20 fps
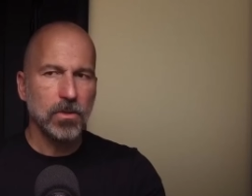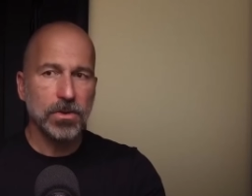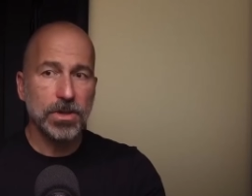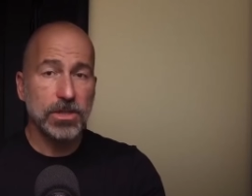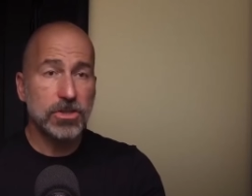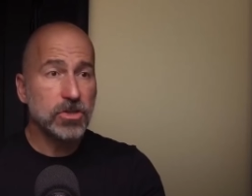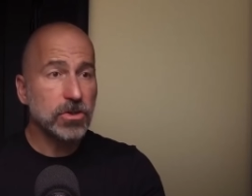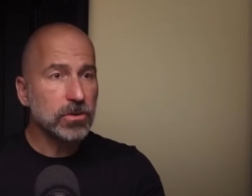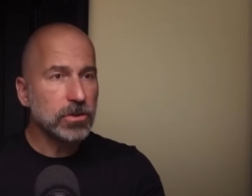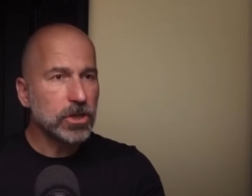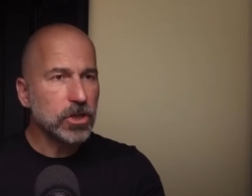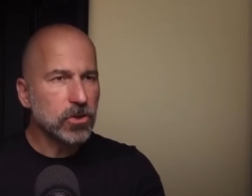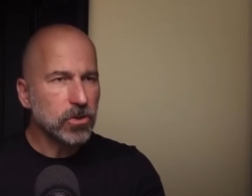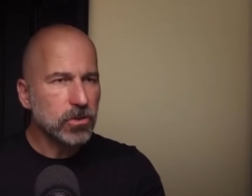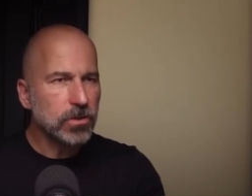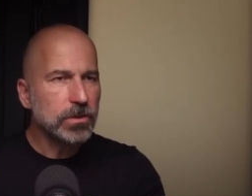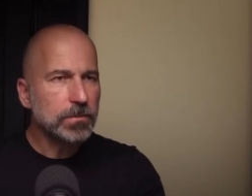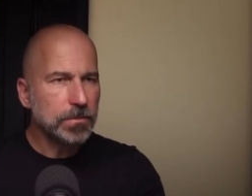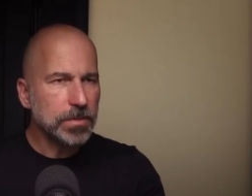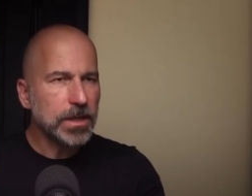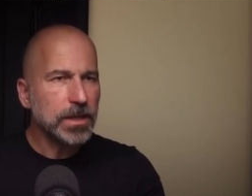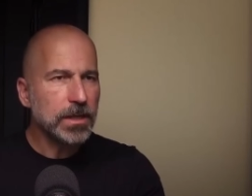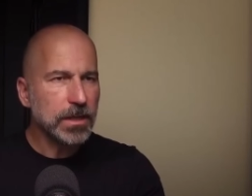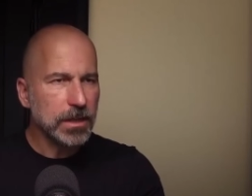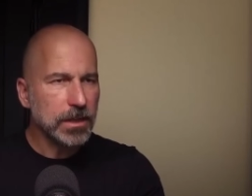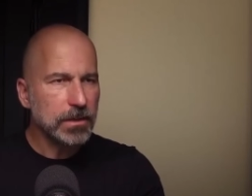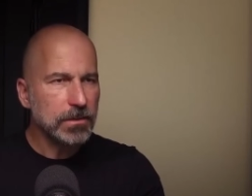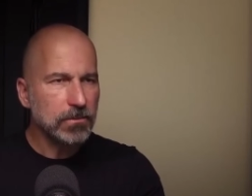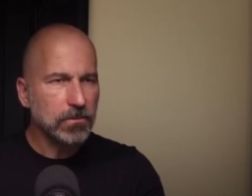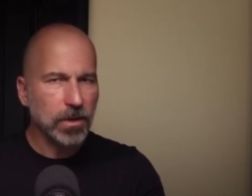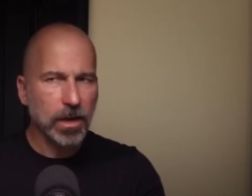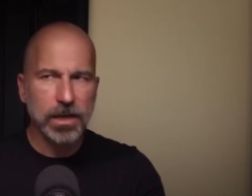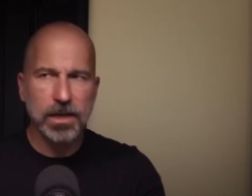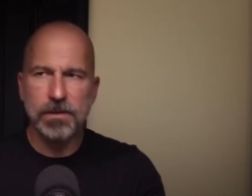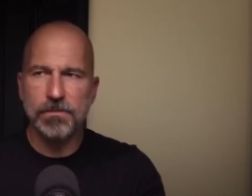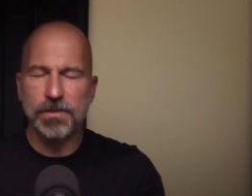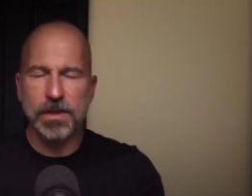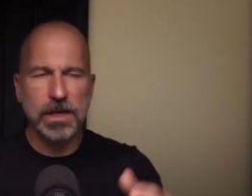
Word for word: Well, they certainly could be, right?